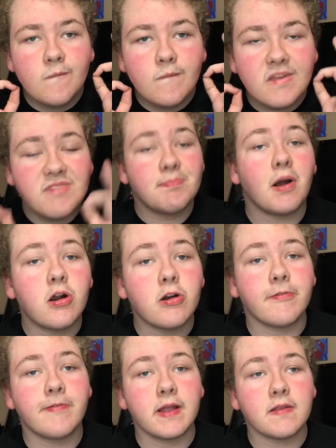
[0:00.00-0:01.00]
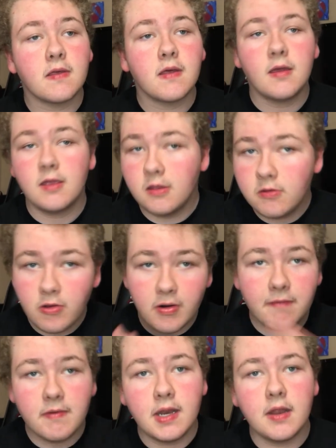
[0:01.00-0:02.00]
it's perfect. You
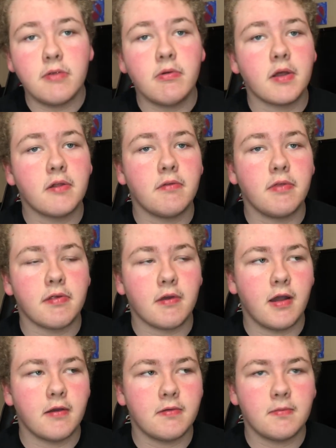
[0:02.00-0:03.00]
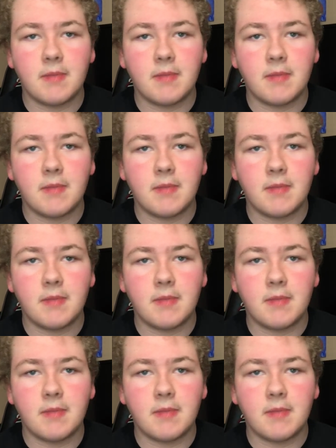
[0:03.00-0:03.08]
don't even need to include the songs.